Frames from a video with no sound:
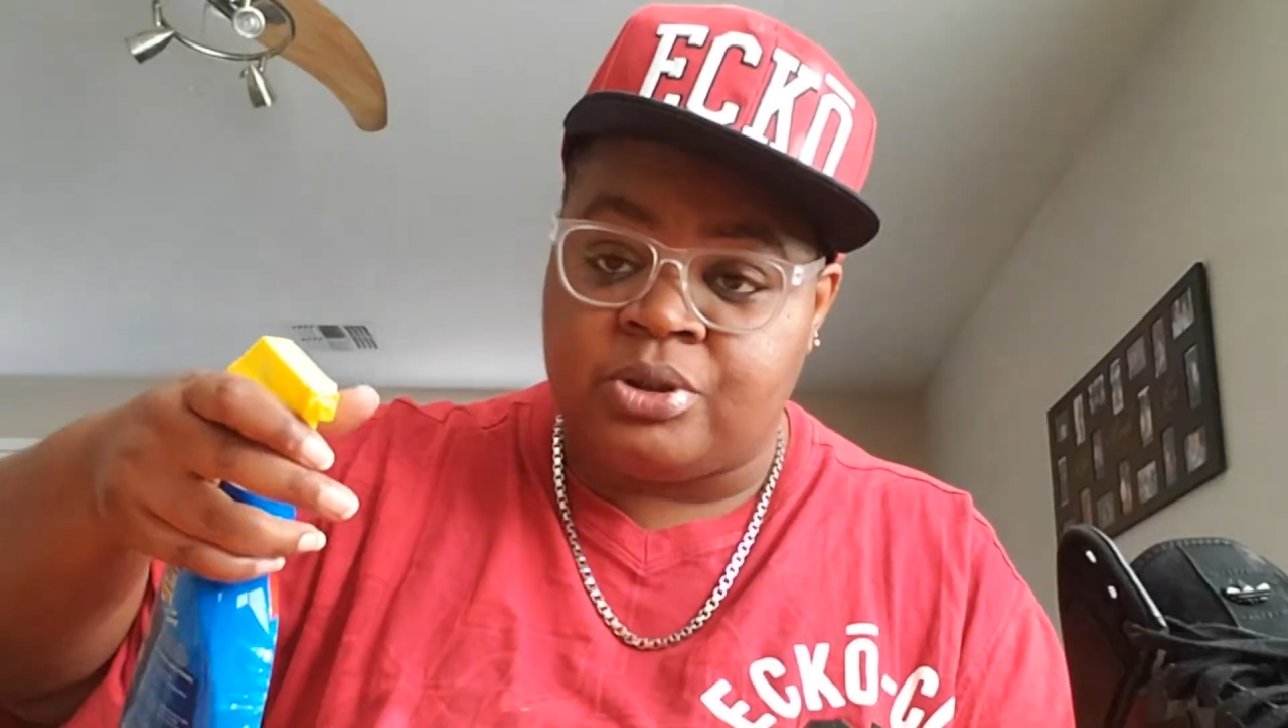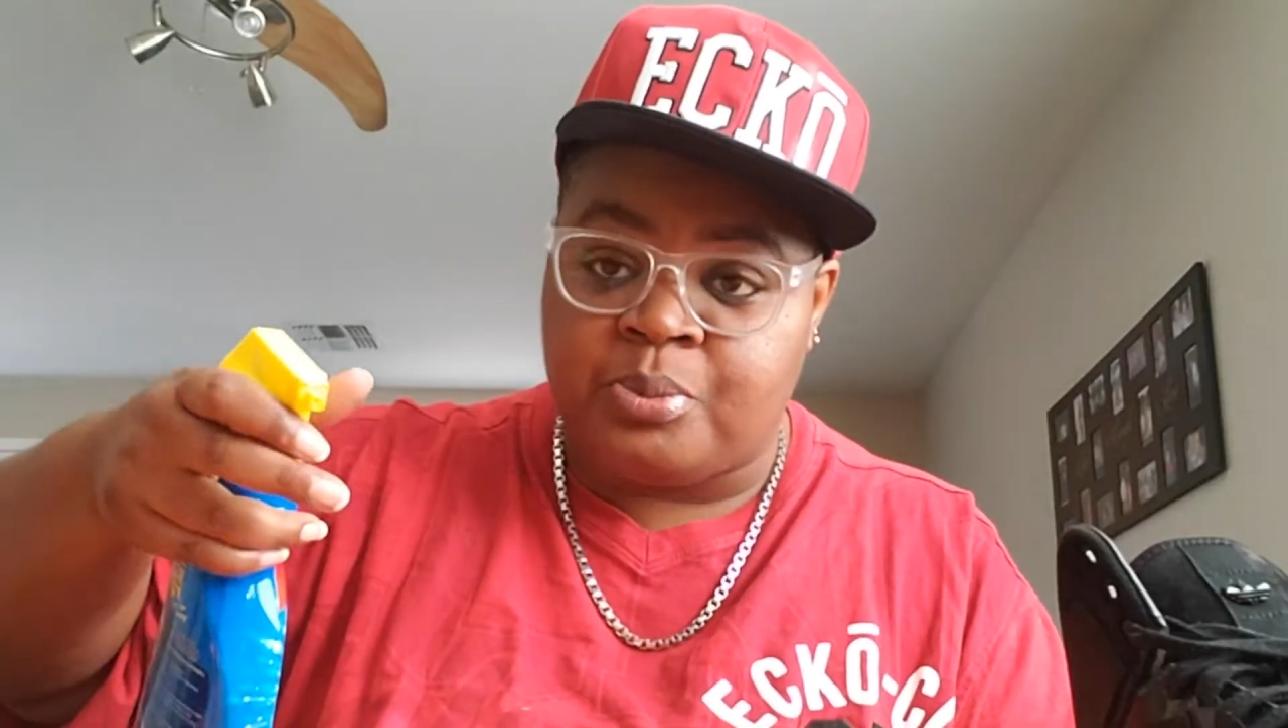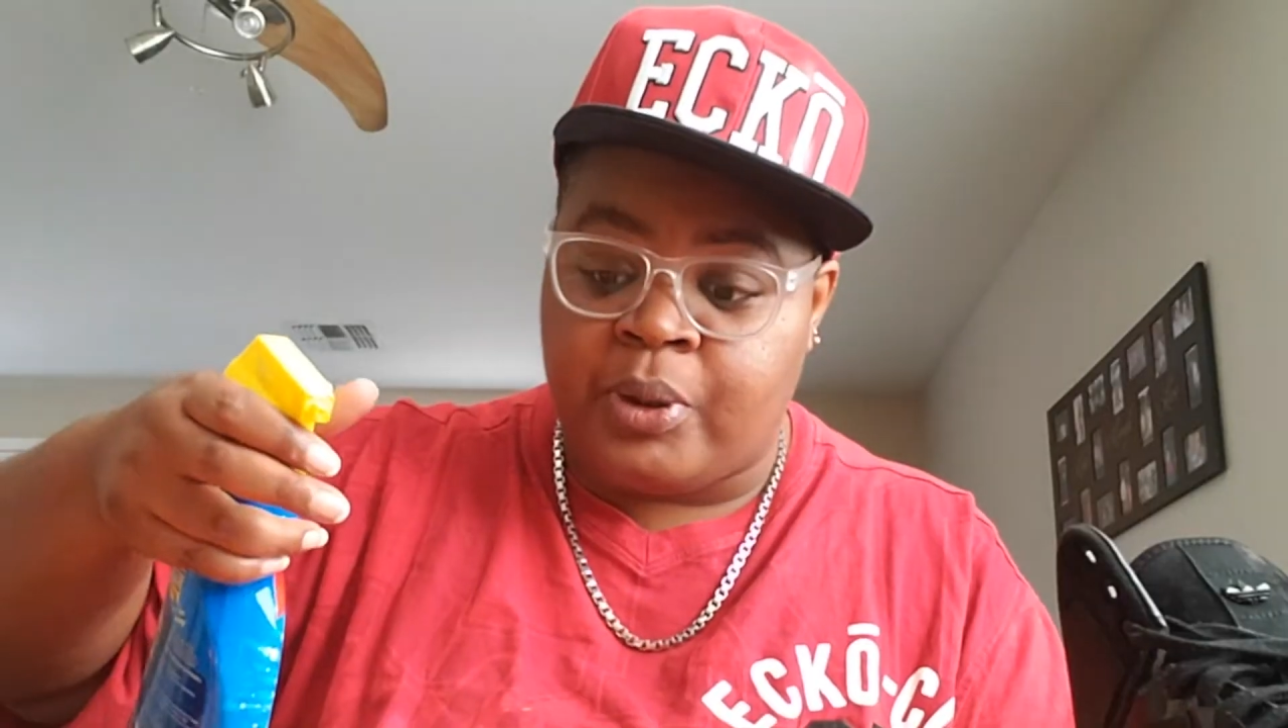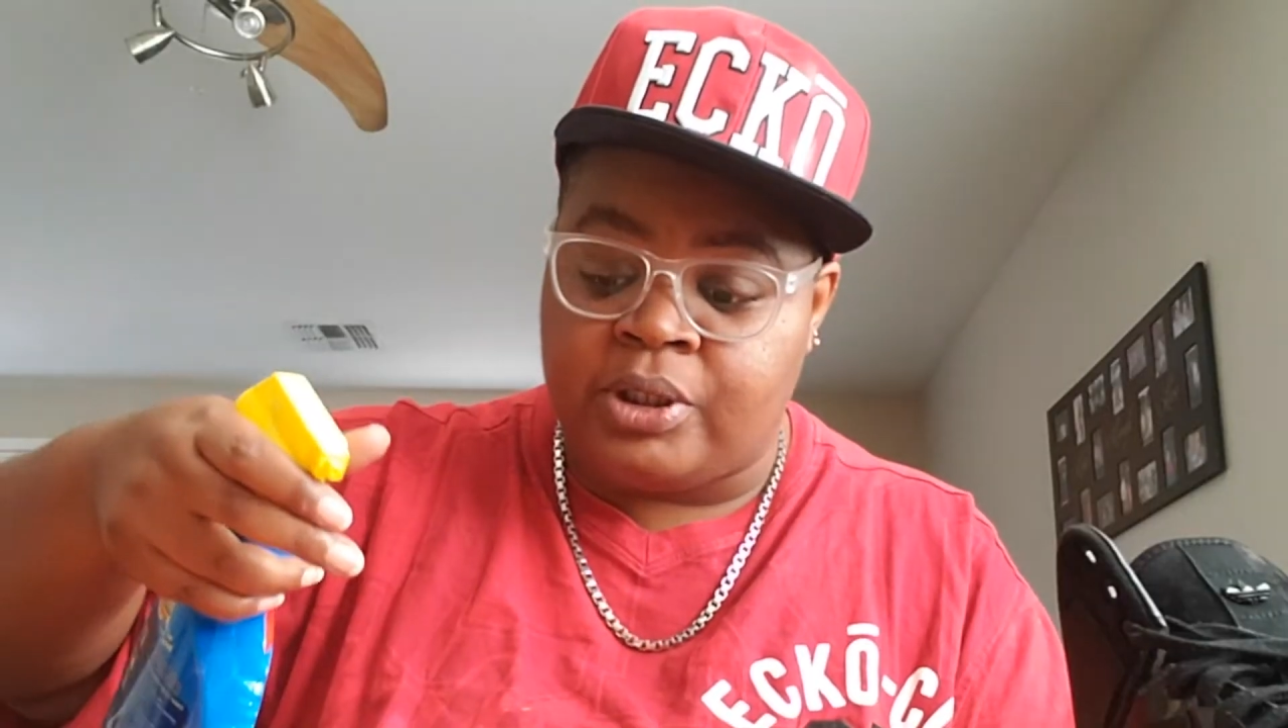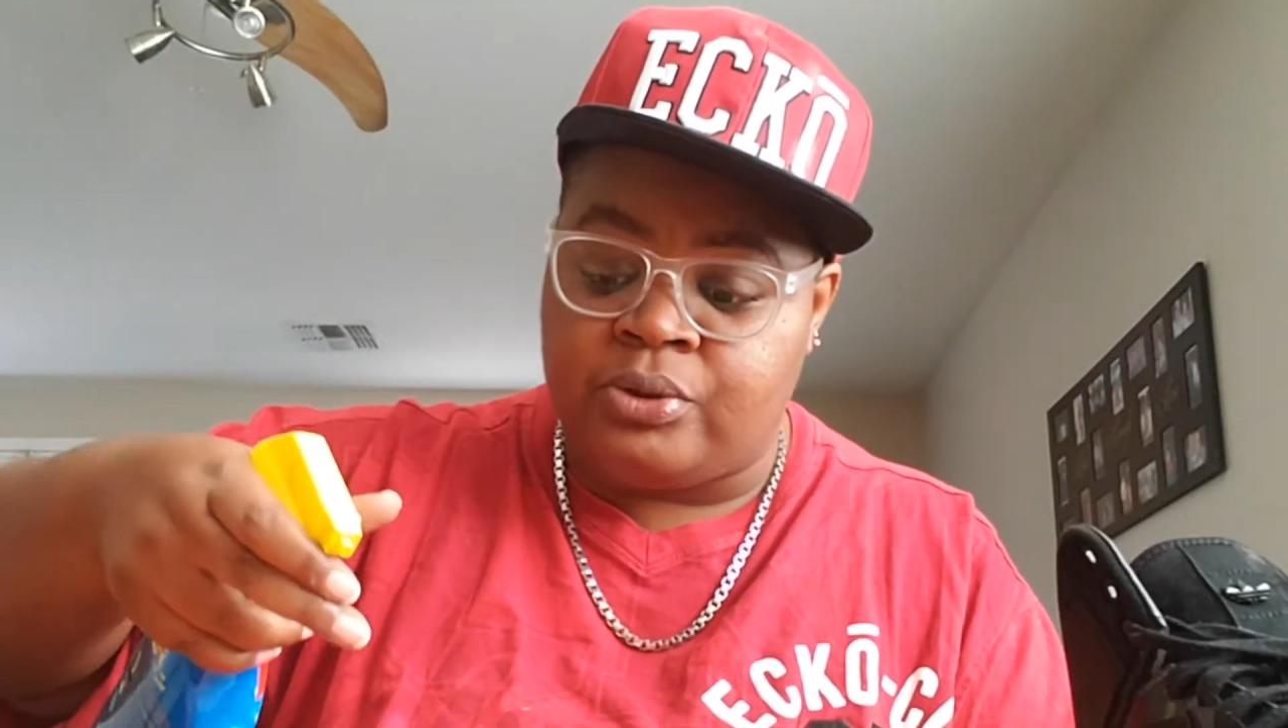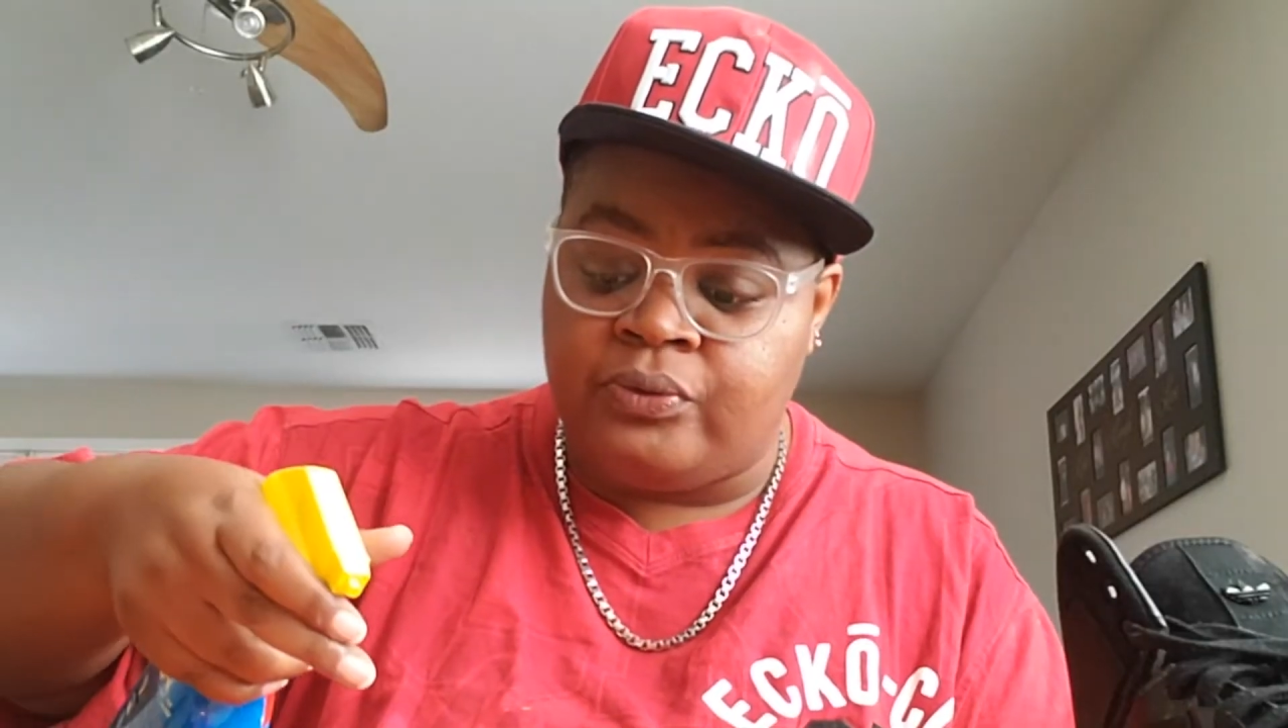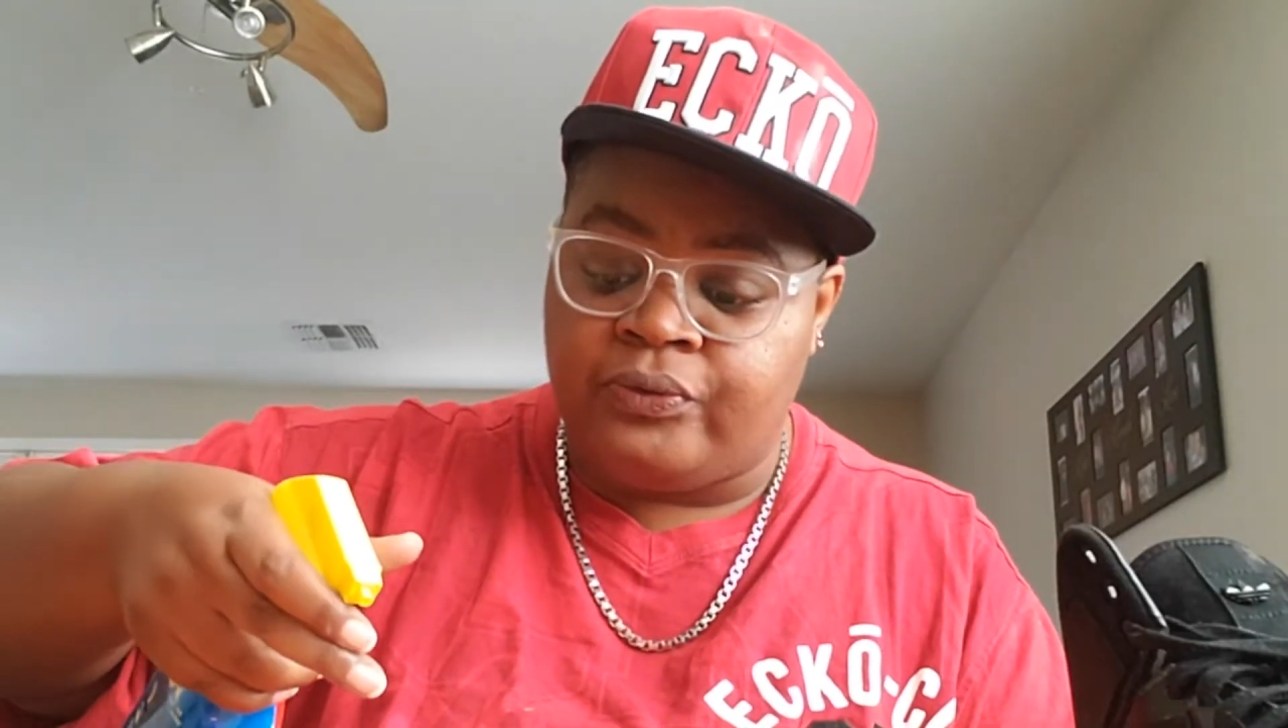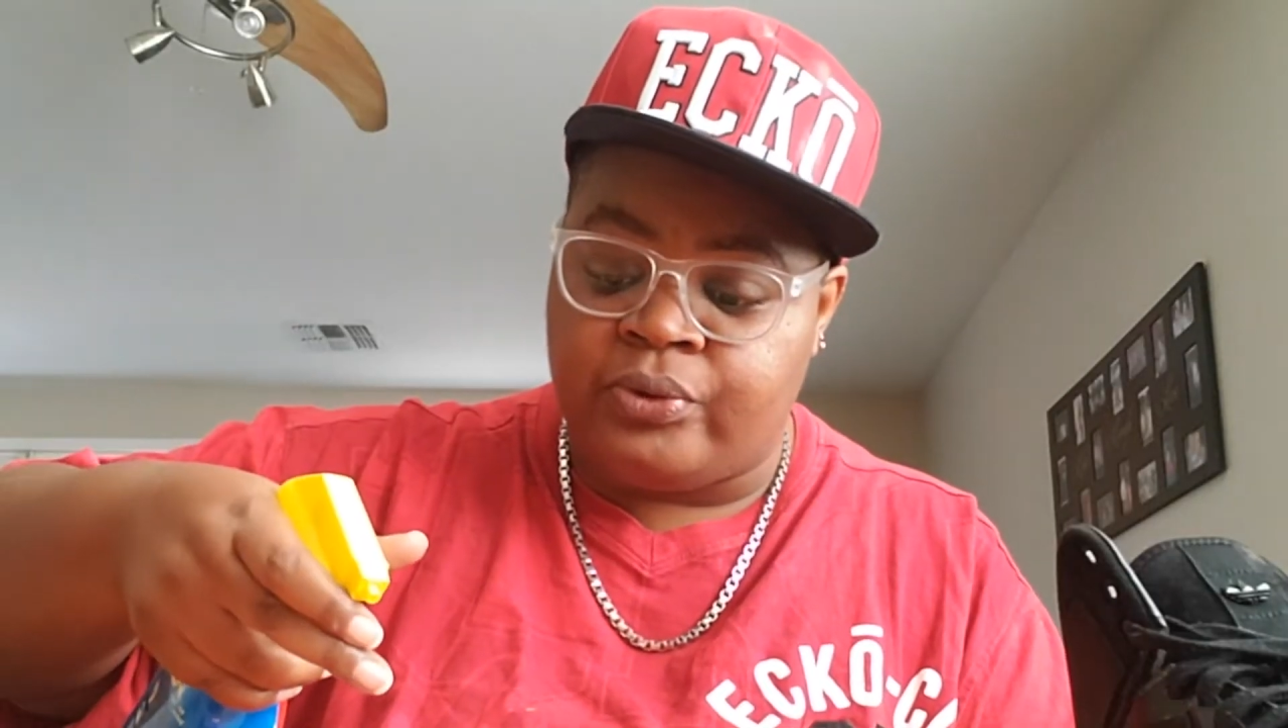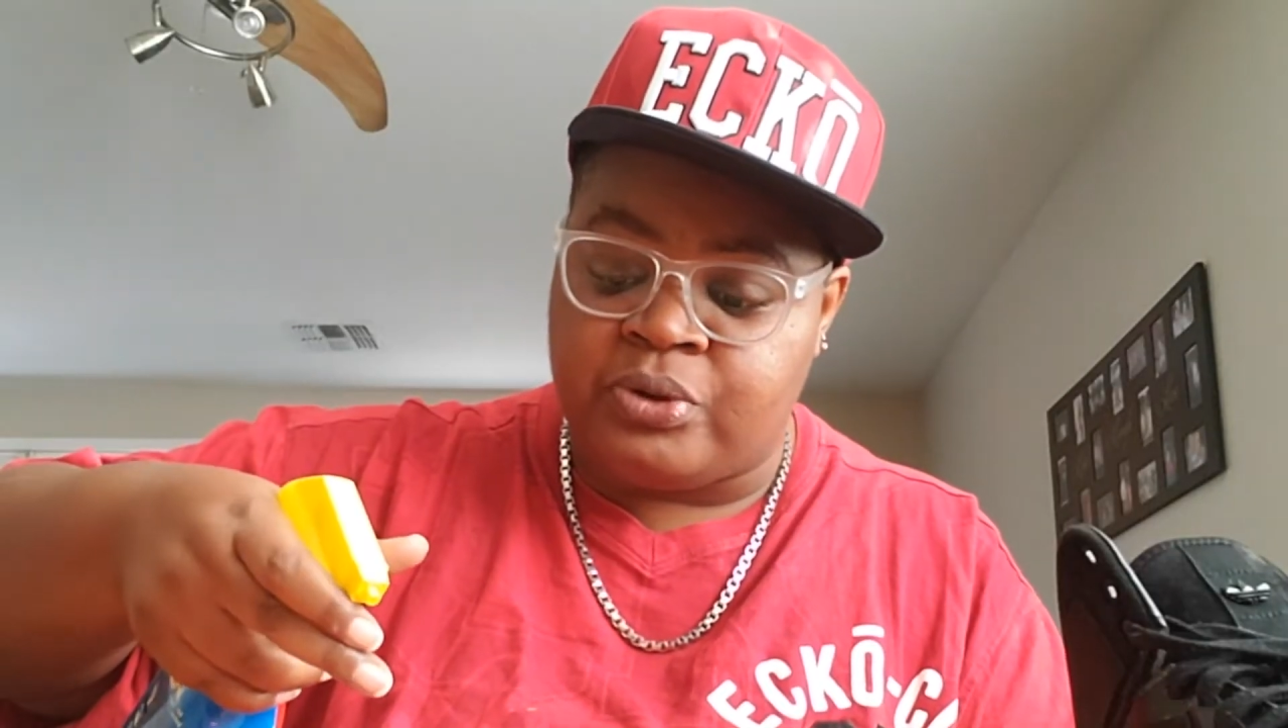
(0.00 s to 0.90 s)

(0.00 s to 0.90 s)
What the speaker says: spray 2 full